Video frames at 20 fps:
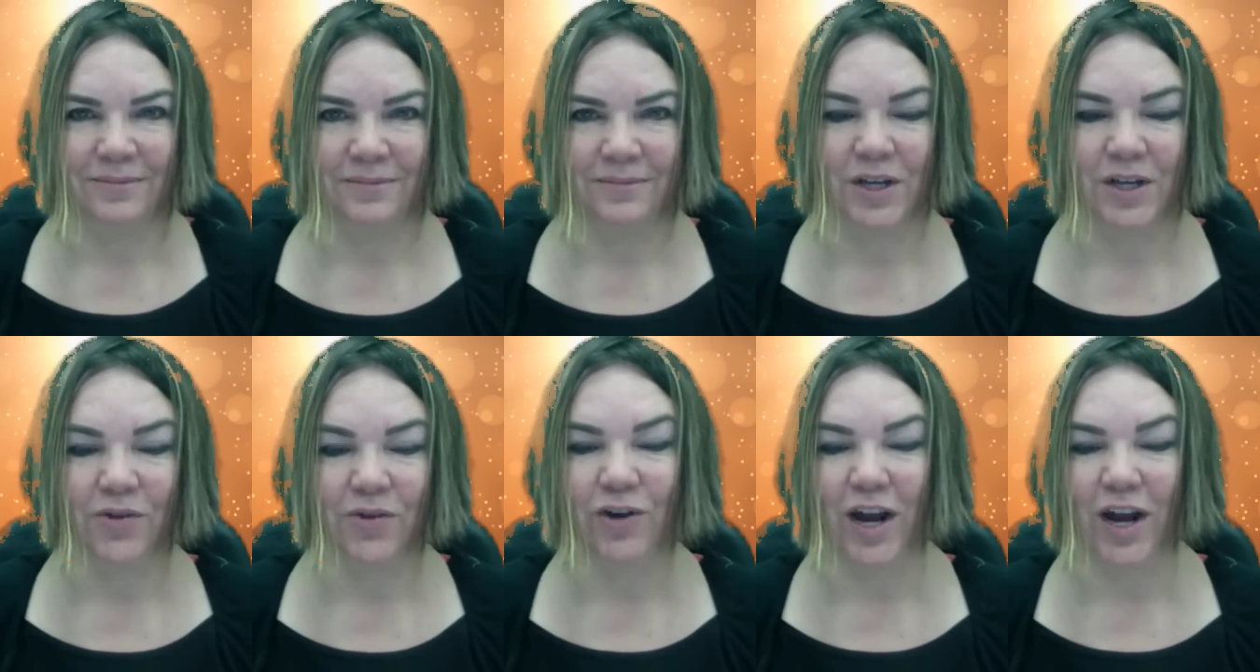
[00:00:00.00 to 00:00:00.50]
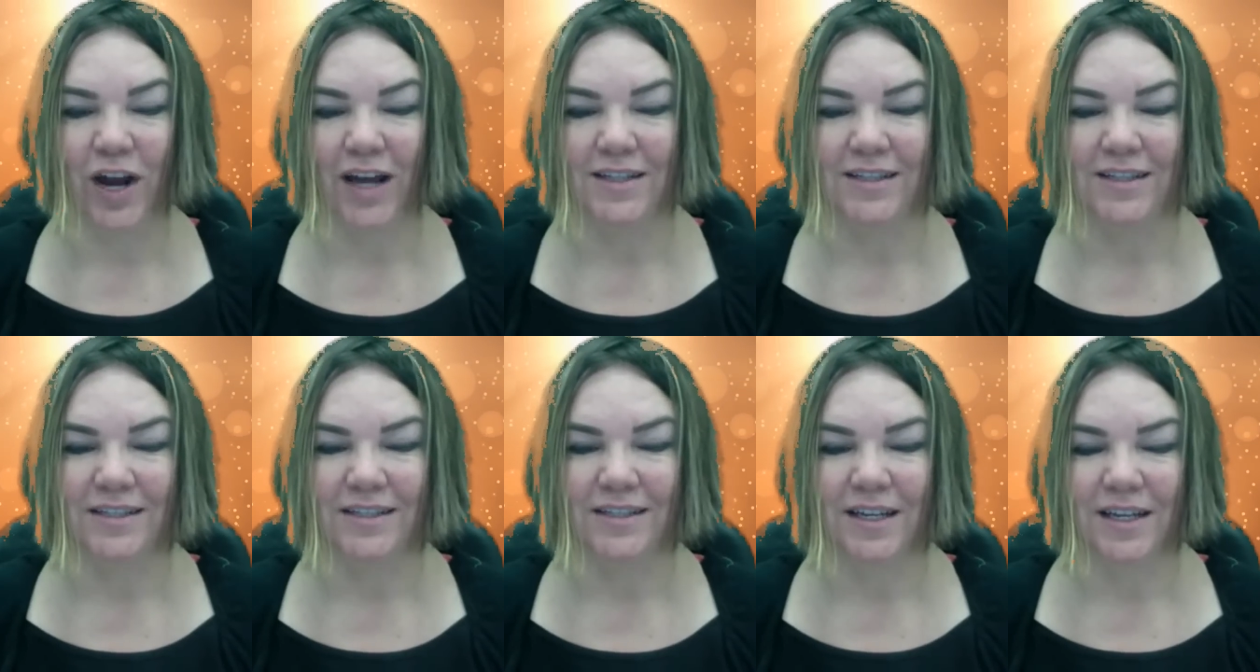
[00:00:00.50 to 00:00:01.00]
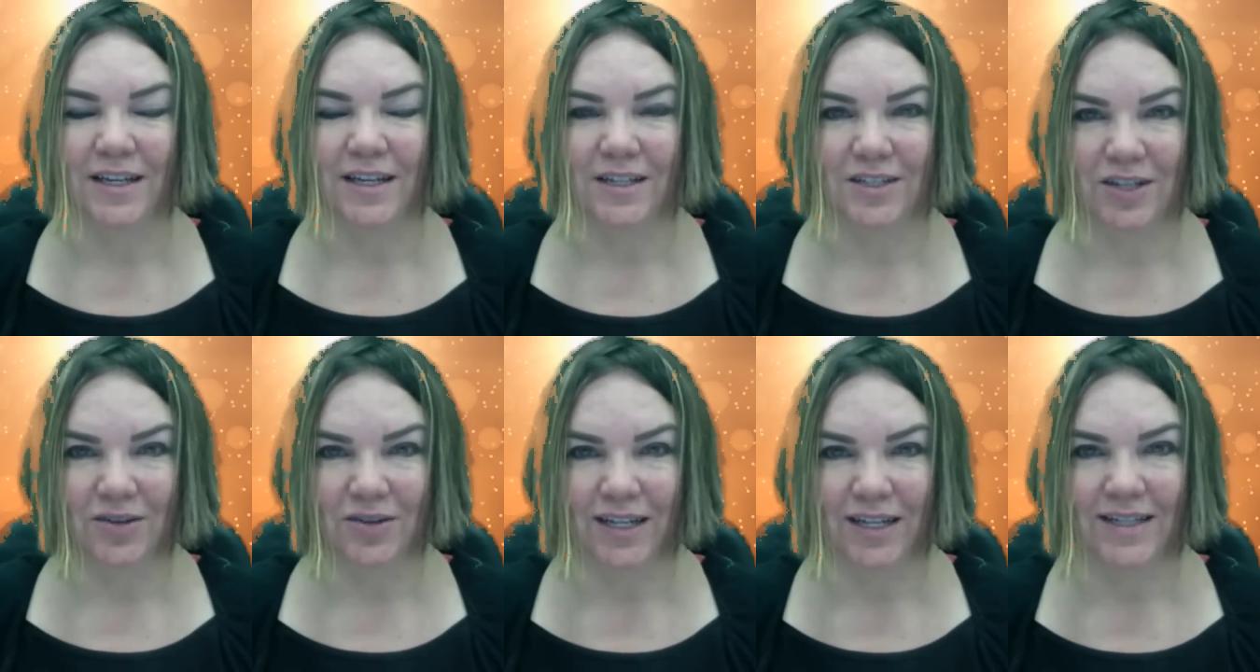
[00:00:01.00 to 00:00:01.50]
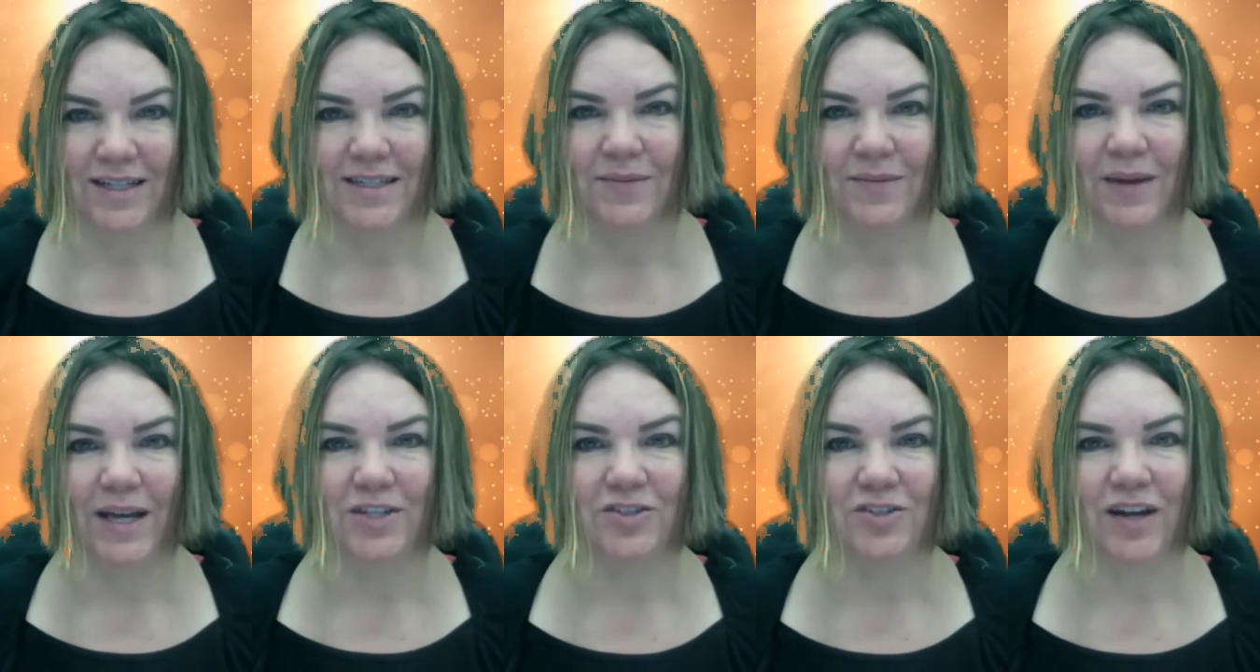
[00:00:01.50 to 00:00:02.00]
Frost. Do you need some
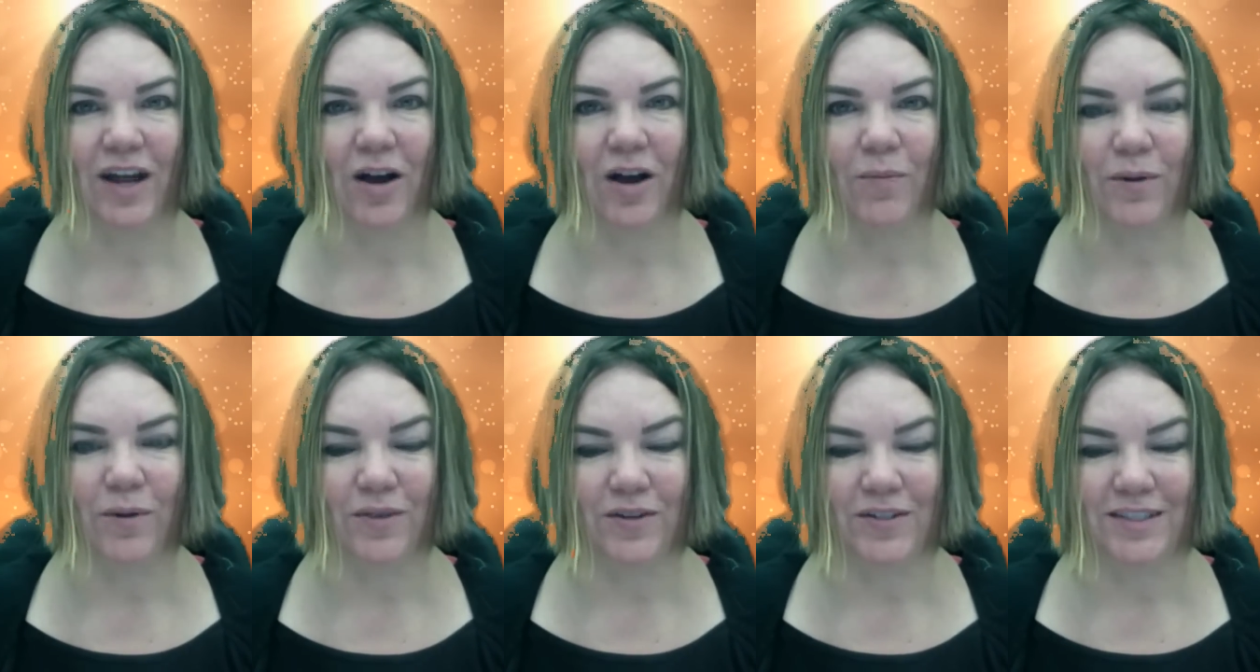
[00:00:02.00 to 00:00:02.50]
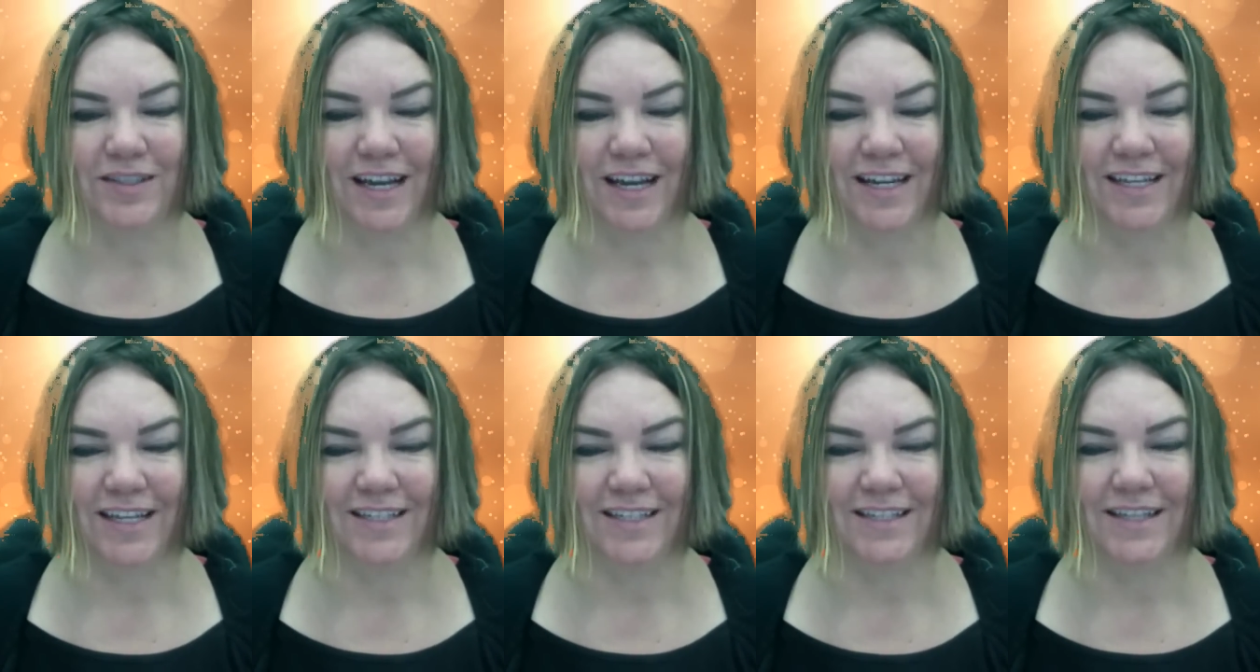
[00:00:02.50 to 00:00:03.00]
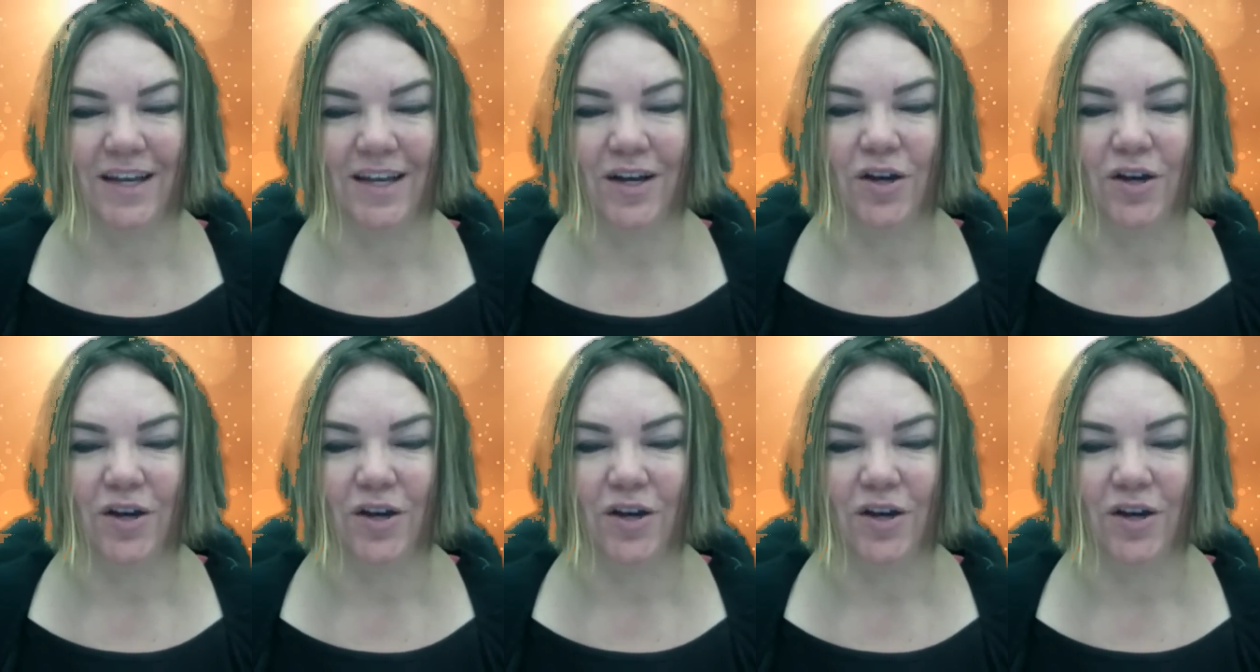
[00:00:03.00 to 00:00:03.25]
extra help with your studies?